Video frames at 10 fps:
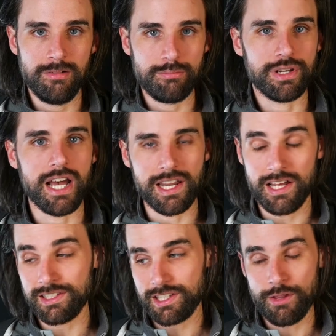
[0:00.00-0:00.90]
But I
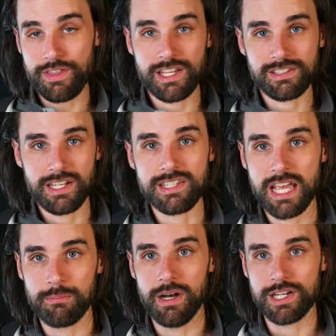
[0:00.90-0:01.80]
honestly don't think it's going to
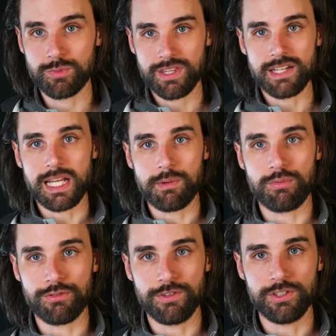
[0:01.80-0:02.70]
take much with that type of
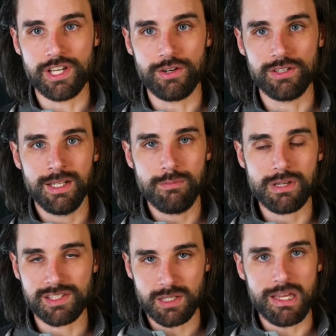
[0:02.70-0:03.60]
portfolio
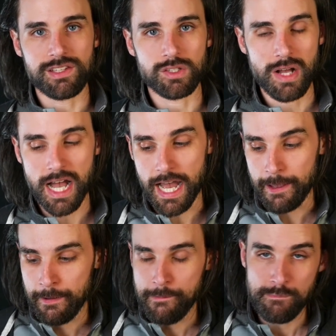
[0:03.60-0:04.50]
because the demand is so
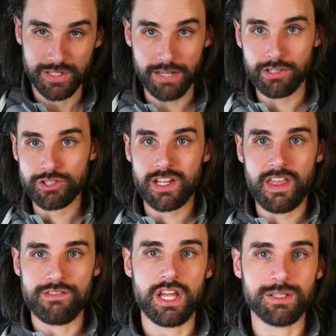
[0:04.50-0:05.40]
high. But definitely go check out
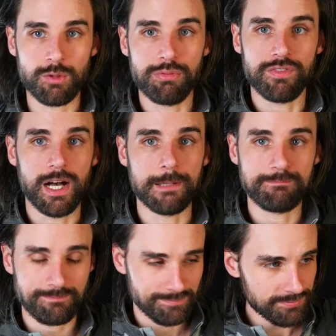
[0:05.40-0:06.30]
that video I did with Pavon?